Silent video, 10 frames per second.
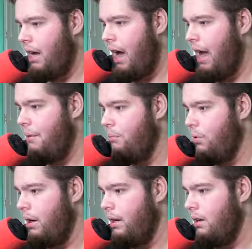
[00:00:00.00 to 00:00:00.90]
time
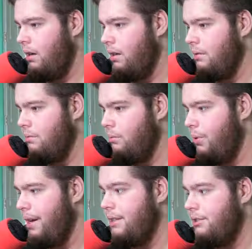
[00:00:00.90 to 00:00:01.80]
where
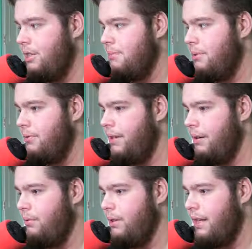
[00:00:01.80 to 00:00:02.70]
we had just moved
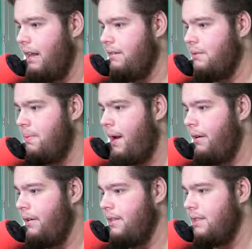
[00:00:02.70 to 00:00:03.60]
in with Kelly's
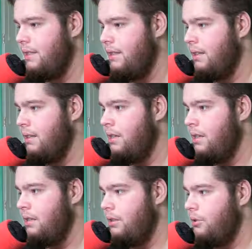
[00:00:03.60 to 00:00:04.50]
parents
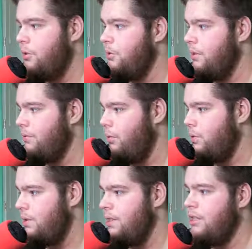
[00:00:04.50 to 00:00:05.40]
due to
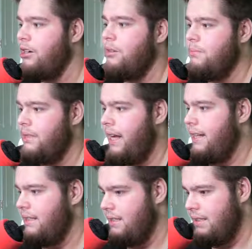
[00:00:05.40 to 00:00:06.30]
unfortunate
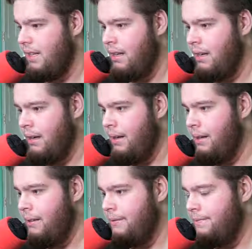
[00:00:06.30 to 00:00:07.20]
circumstances,
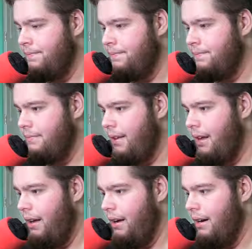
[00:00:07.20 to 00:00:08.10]

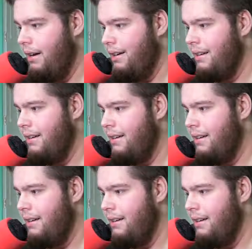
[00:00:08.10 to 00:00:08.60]
to